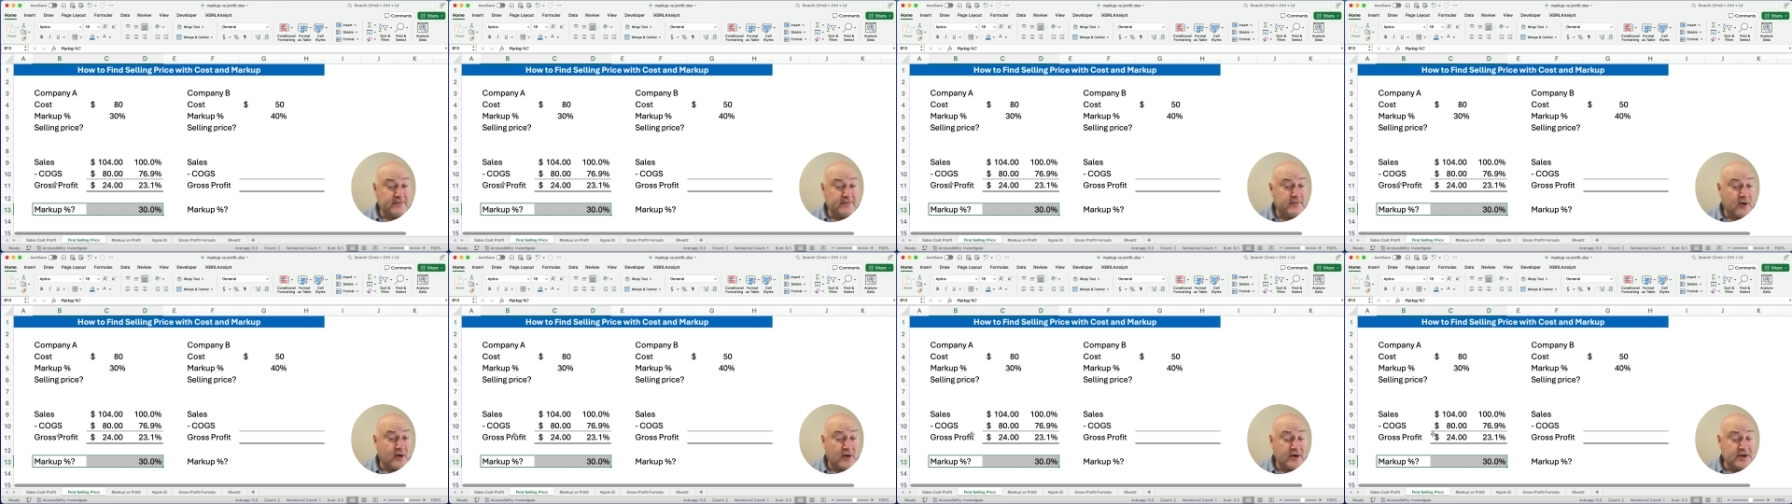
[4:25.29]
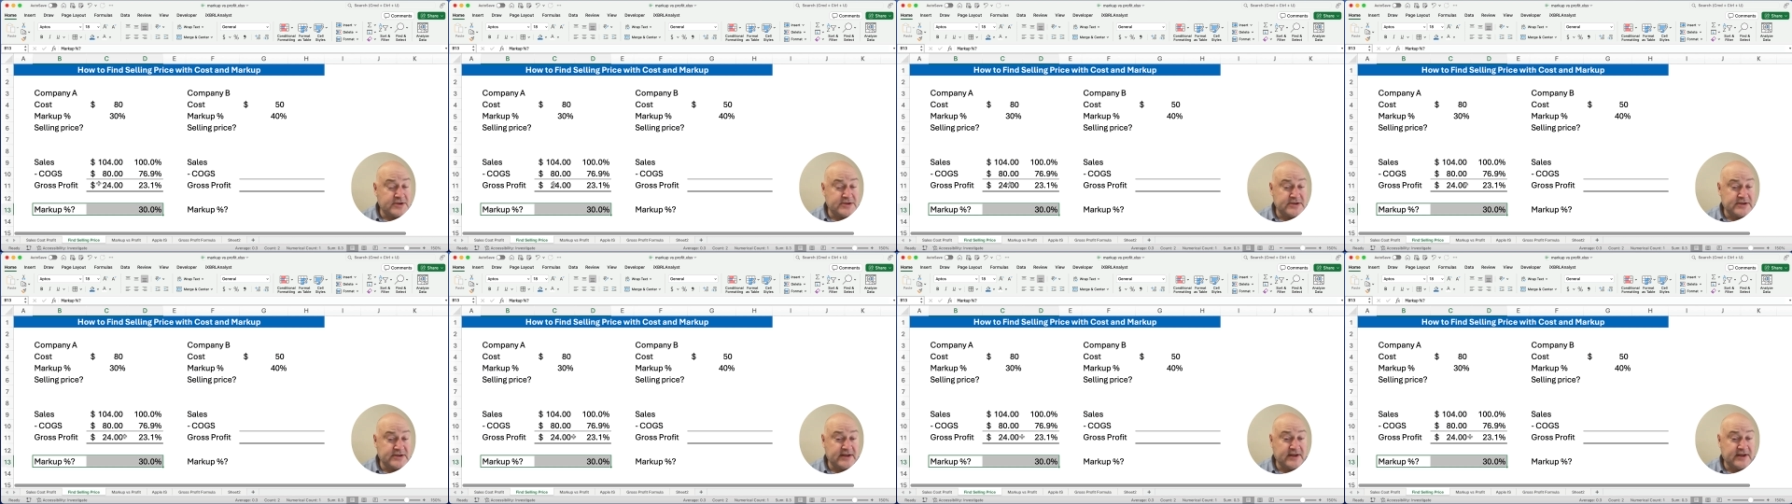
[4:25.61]

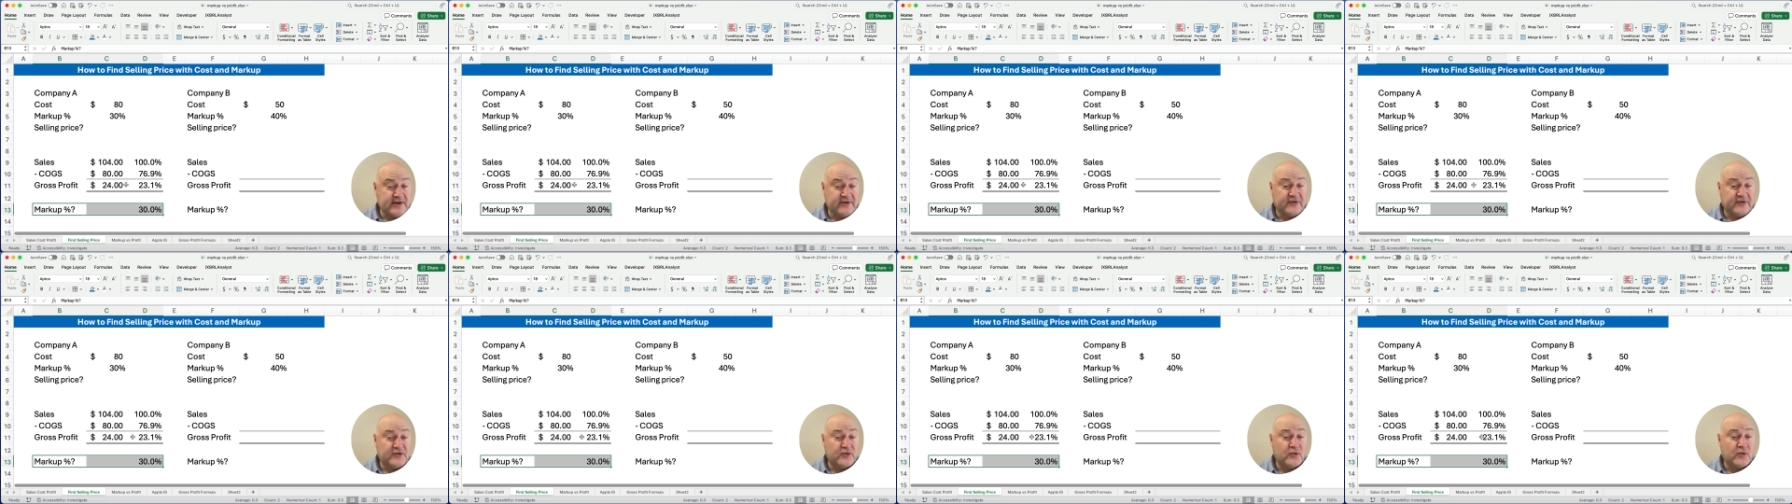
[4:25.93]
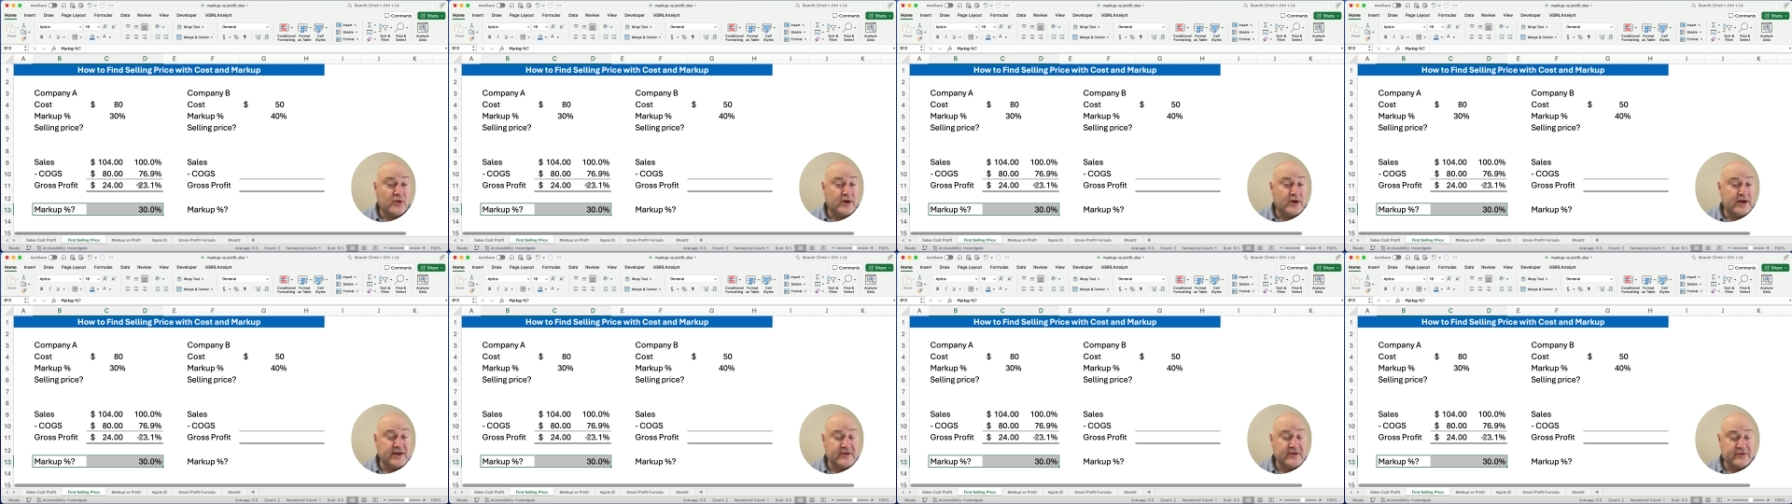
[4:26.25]
margin is
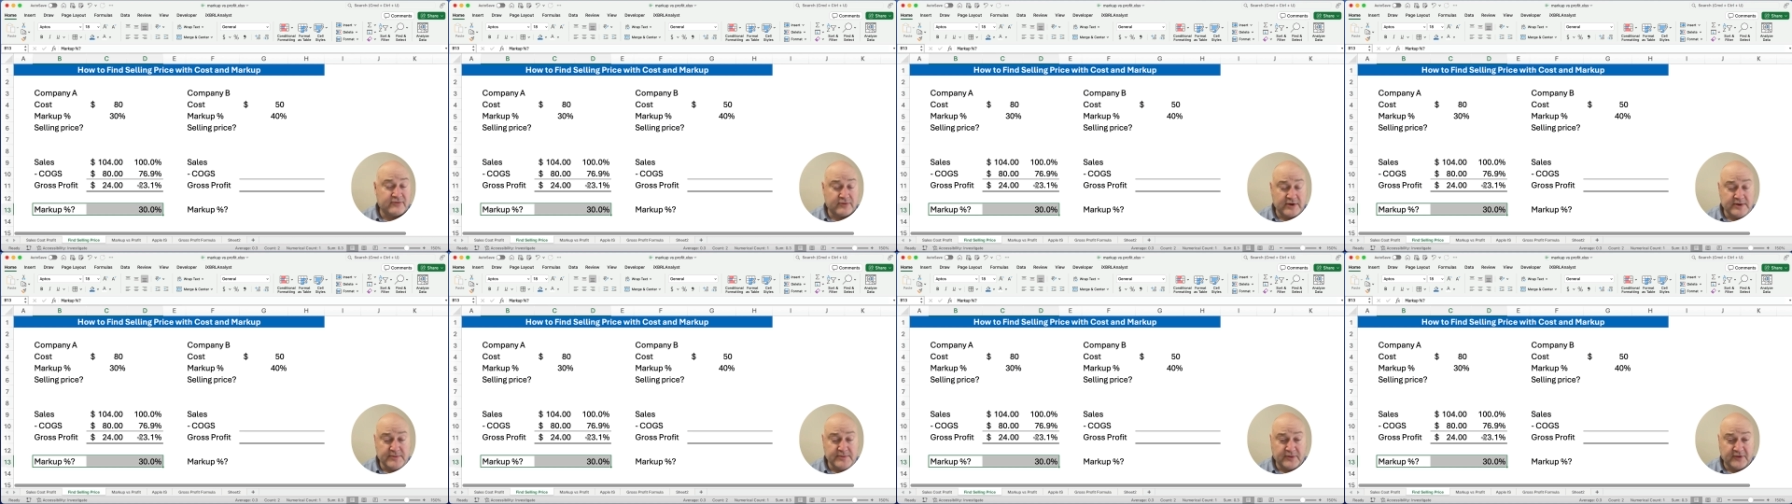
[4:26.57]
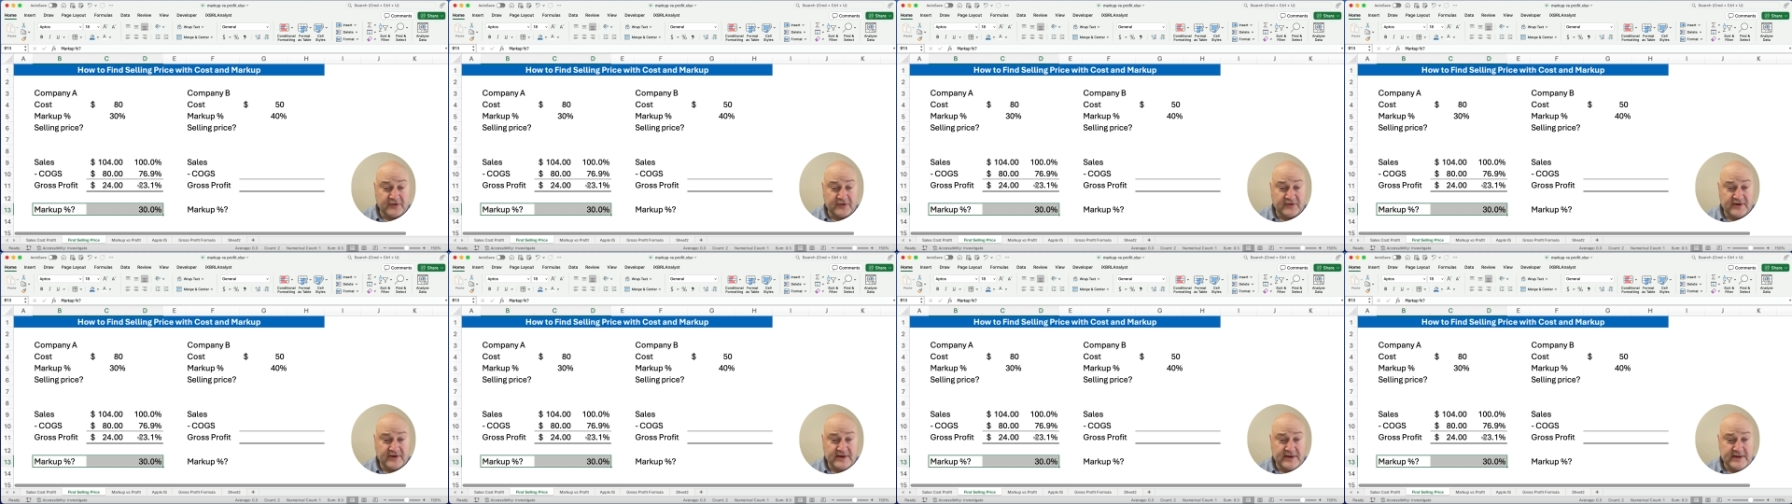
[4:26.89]

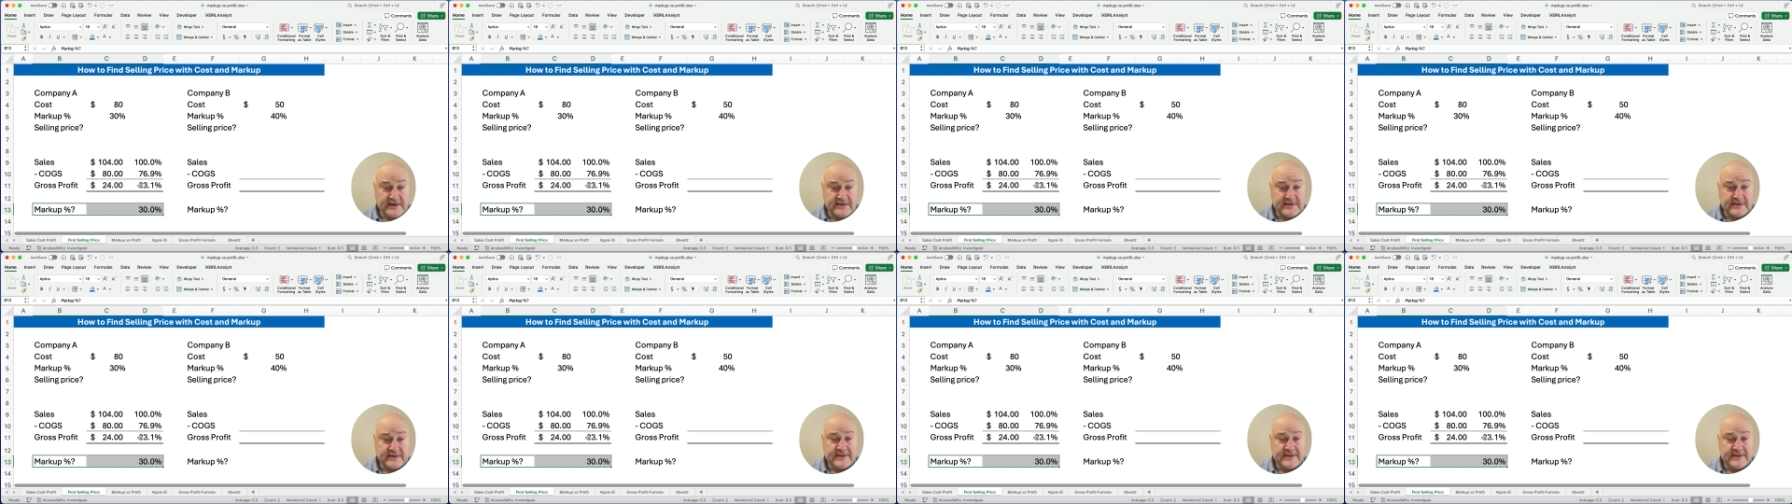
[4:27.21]
23%.